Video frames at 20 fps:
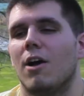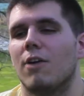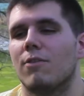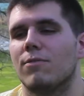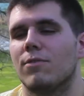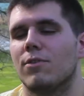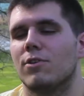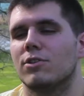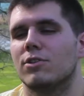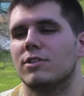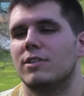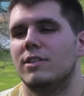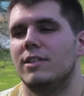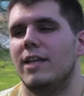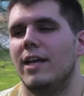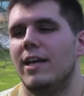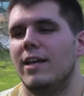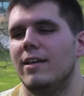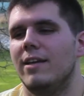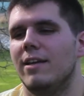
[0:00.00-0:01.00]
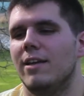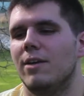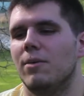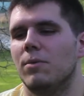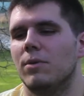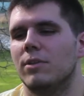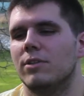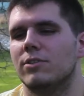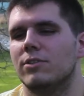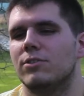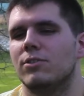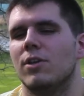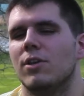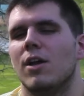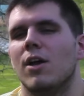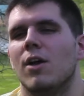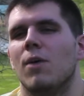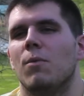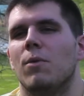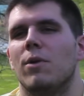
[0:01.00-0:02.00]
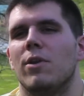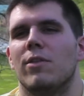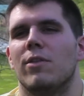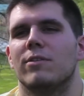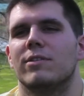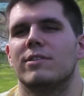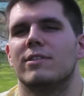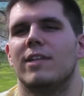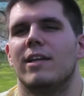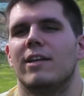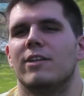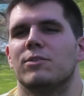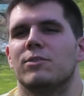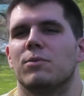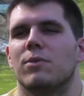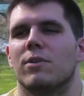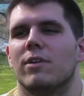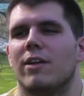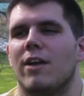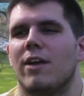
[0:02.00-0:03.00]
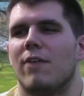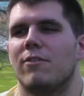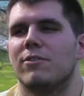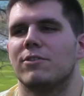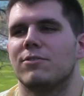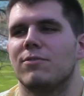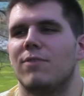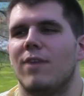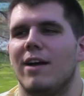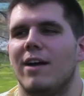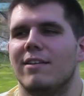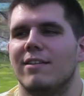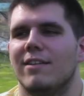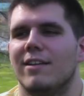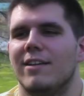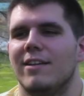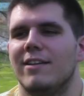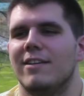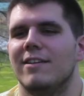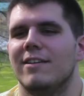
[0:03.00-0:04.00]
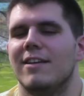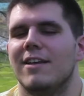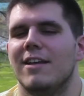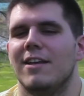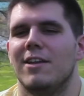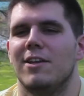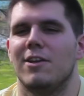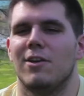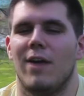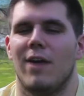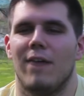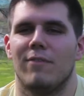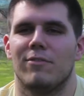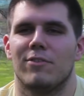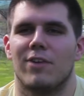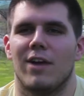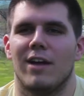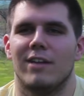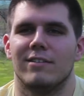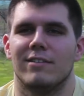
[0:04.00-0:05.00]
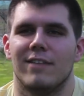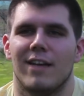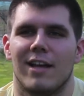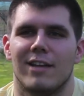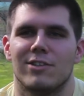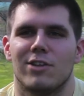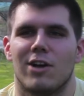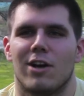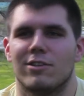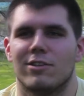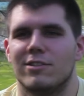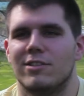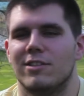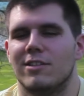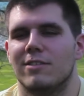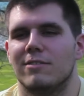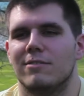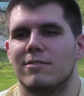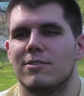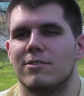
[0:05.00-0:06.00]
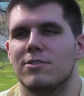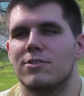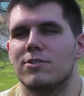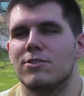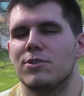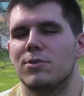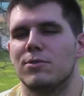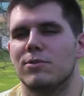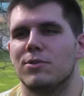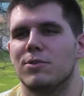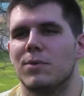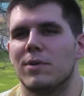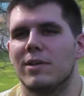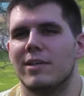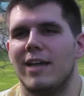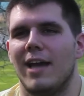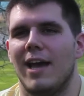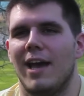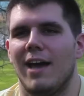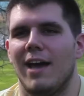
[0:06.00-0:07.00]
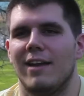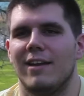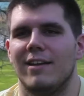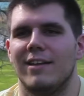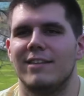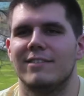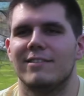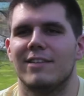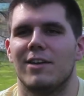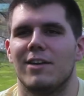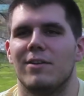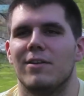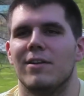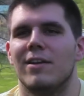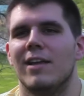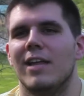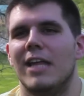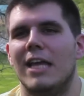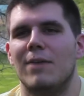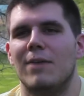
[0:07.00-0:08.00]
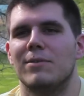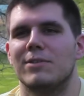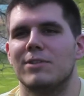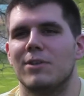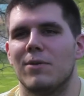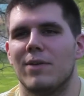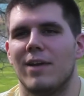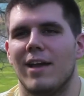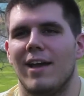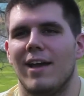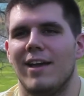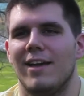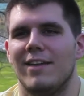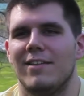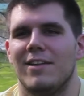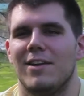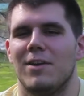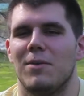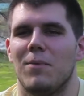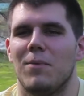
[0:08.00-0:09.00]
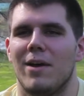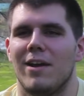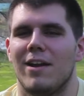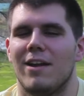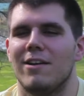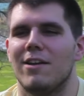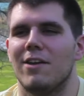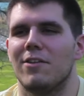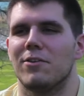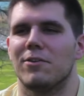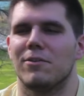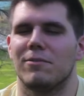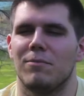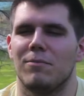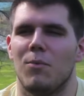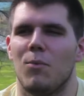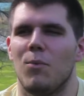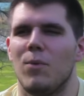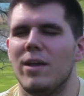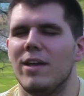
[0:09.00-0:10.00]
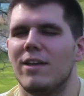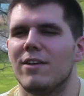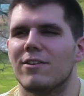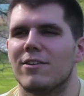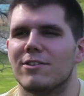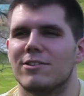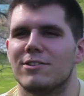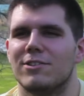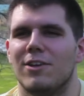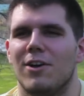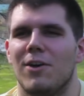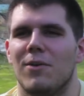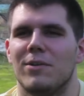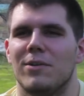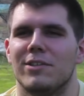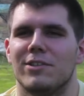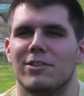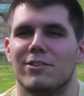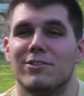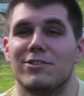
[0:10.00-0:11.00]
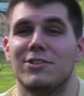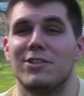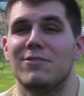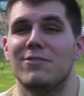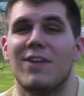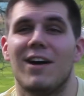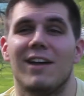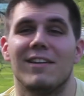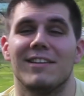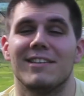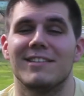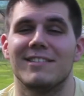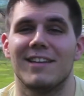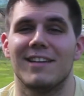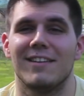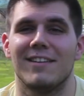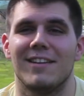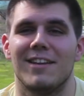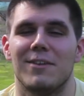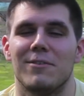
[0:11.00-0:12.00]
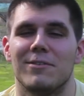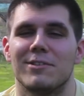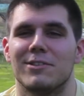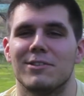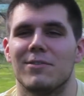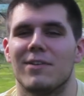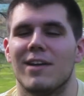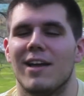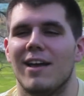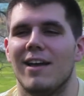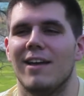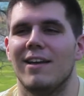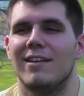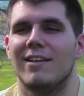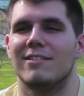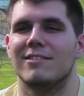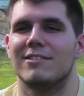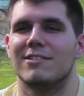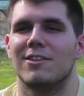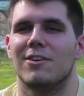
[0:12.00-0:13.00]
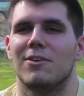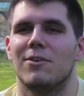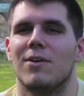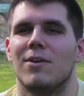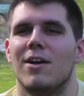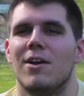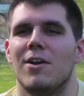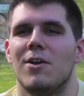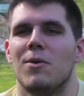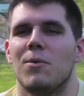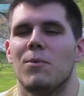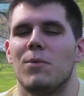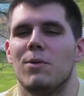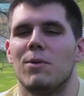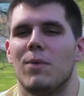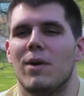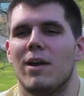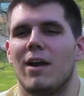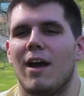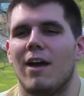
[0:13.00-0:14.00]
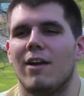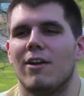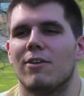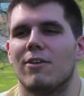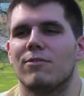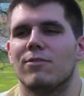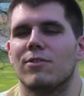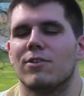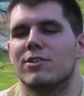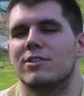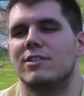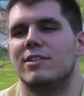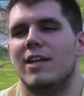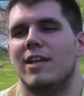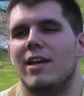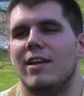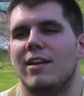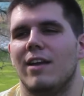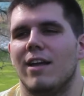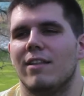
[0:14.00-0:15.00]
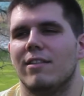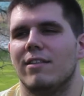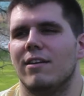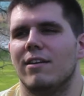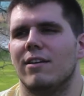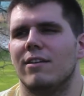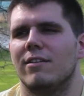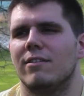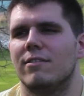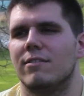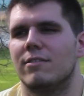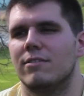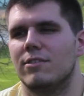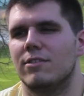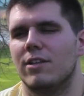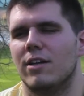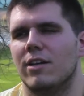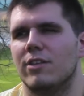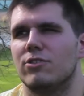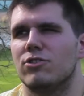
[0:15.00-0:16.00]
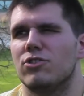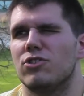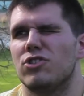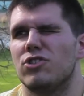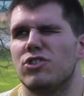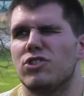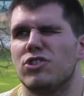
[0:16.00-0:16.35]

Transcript: Our first date, it was one of those things where, you know, I was finally, you know, after I had talked to her dad, and he said it was okay, and then it went another week or so until she finally said that it was okay, and so we went on our first date at the